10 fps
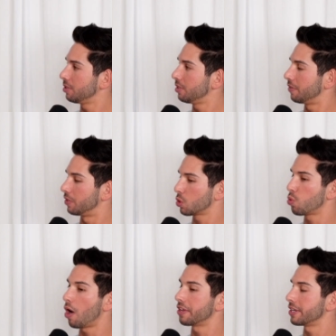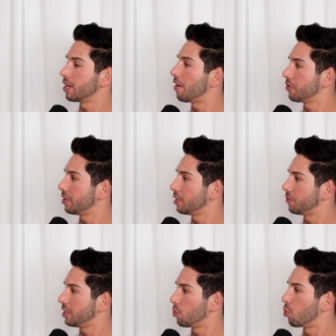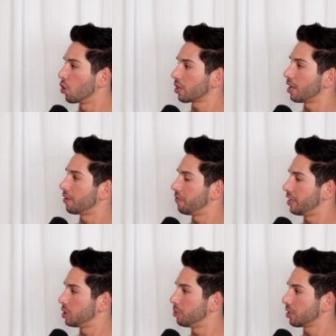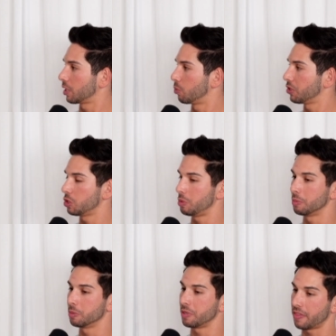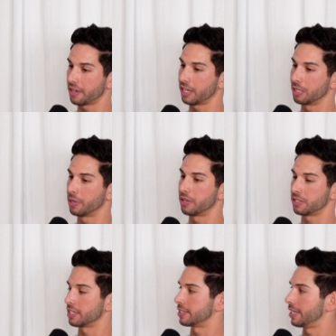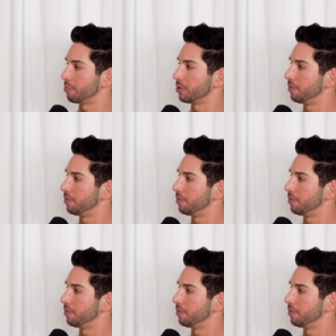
of a quality offer that you've seen work on Facebook? Like what should people be thinking about as an example?